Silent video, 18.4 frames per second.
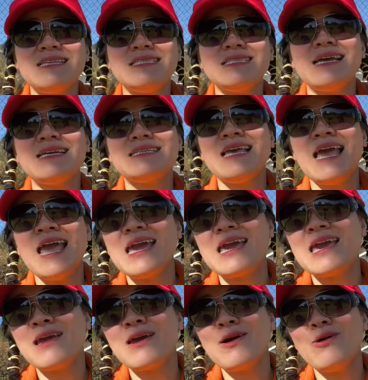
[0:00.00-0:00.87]
is like
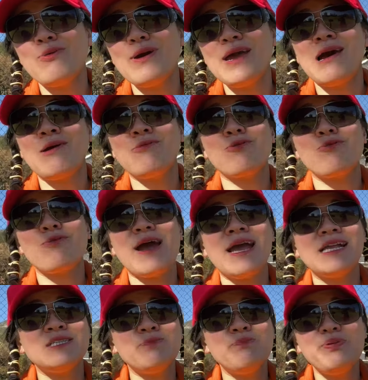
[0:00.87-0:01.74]
taking away our
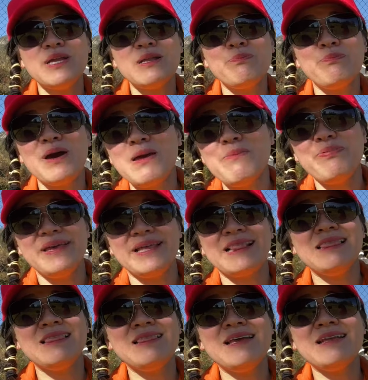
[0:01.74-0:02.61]
rights bit by bit,
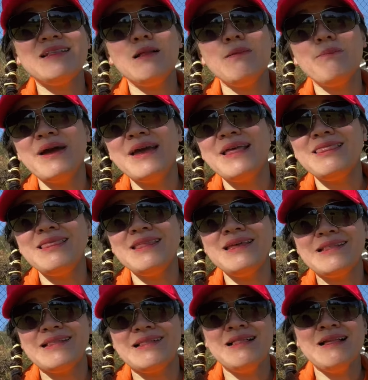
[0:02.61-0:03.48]
little by
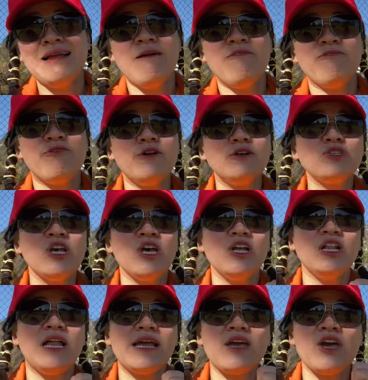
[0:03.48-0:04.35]
little. First,
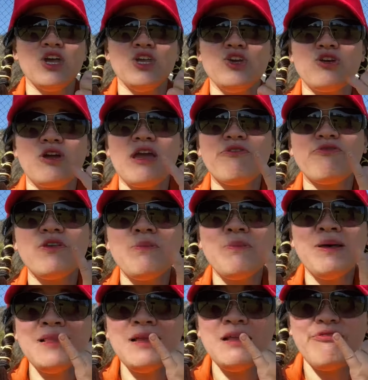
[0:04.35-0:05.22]
like you give them
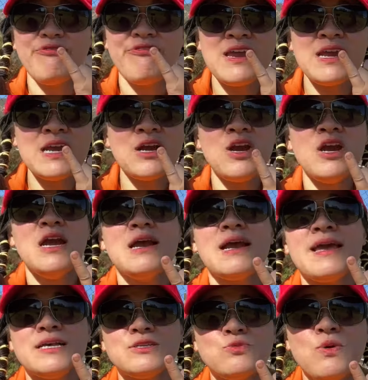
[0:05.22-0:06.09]
a little finger,
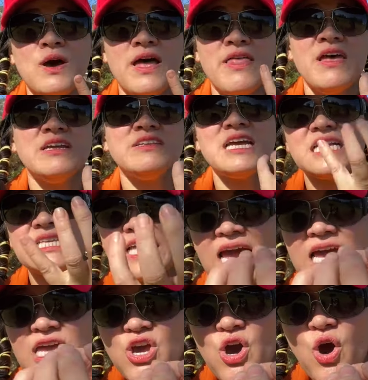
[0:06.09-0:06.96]
guess what? They
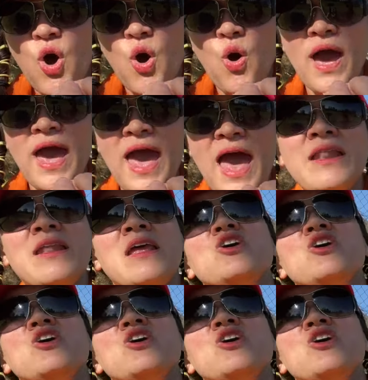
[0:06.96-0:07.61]
take your whole hand,